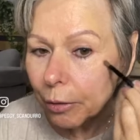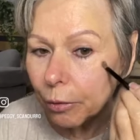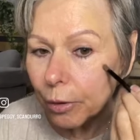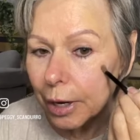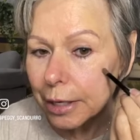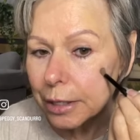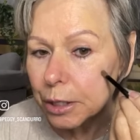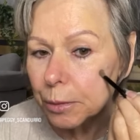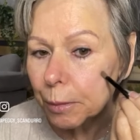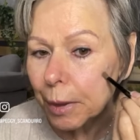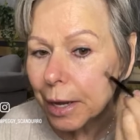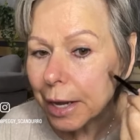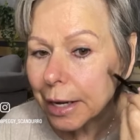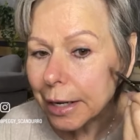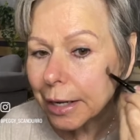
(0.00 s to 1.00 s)
red
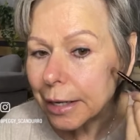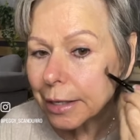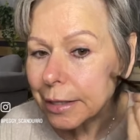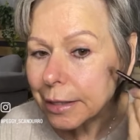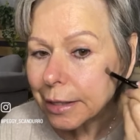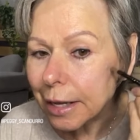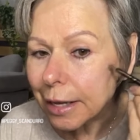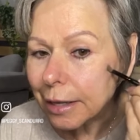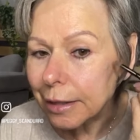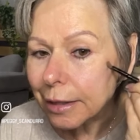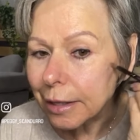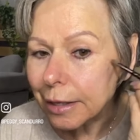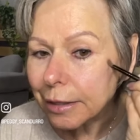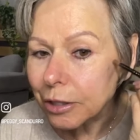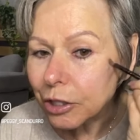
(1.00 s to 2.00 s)
spot is and
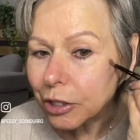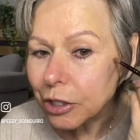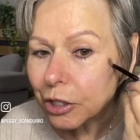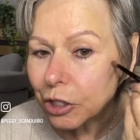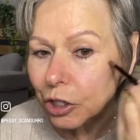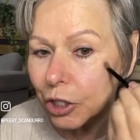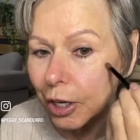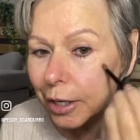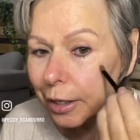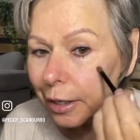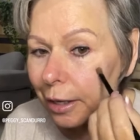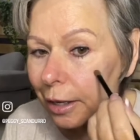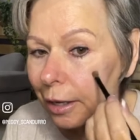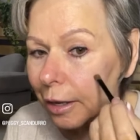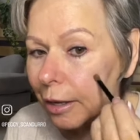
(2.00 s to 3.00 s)
then just
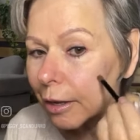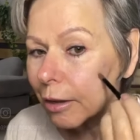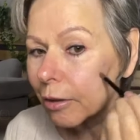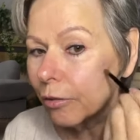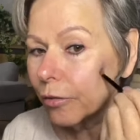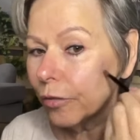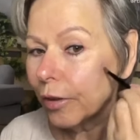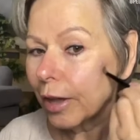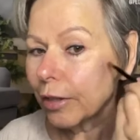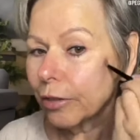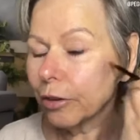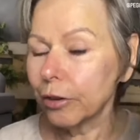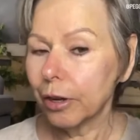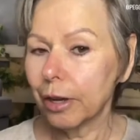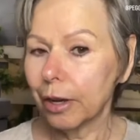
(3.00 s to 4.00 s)
gently
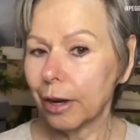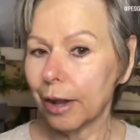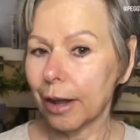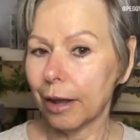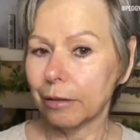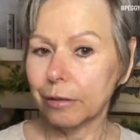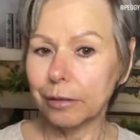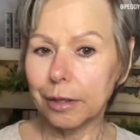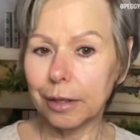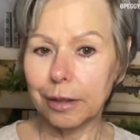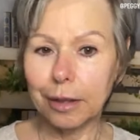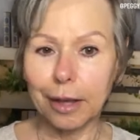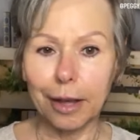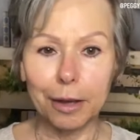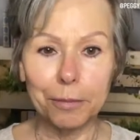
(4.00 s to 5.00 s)
feather it out. Look at
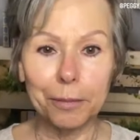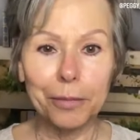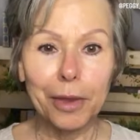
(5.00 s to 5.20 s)
that.